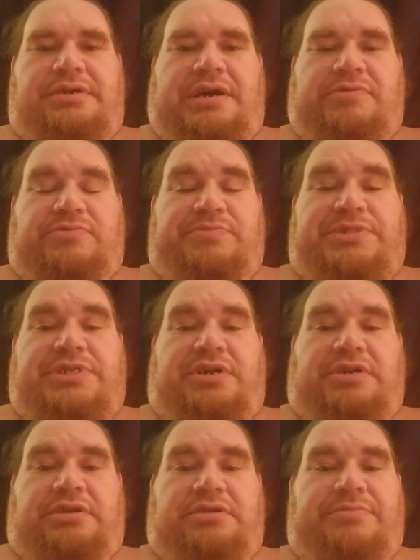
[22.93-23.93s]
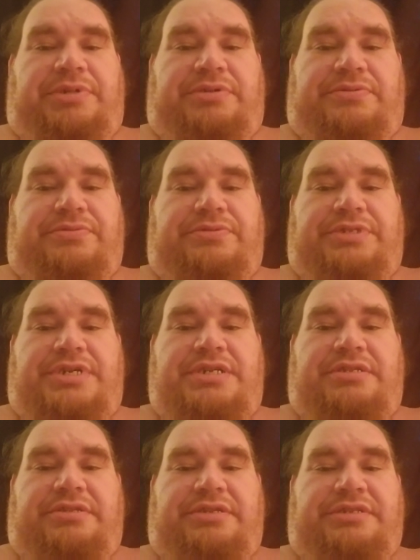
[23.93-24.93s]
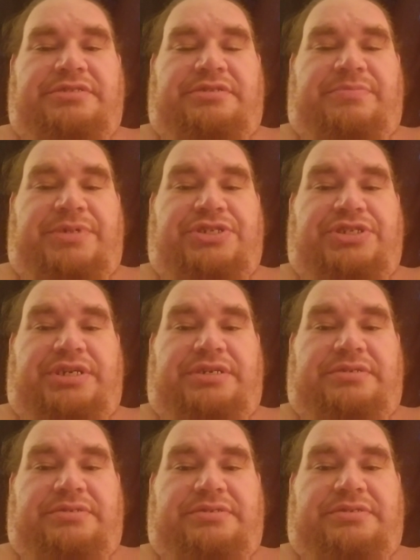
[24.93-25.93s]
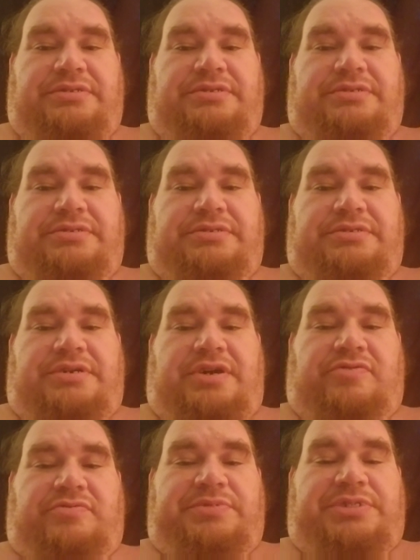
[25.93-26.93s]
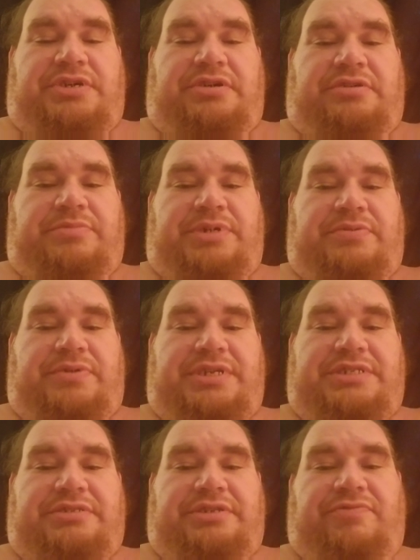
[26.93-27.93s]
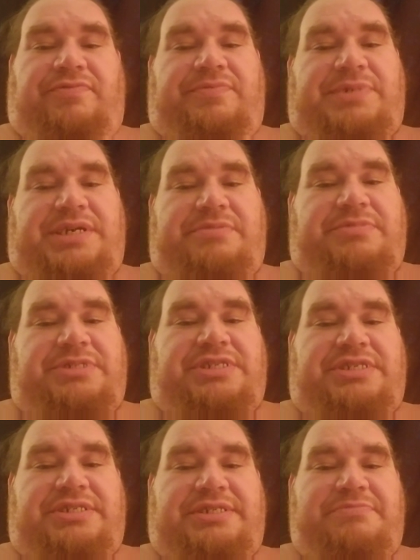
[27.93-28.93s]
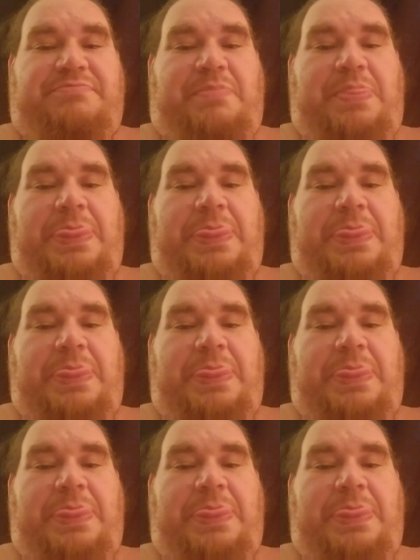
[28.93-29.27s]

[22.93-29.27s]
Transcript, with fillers: I will be talking about a whole lot of things on my channel. I will be talking about wrestling from time to time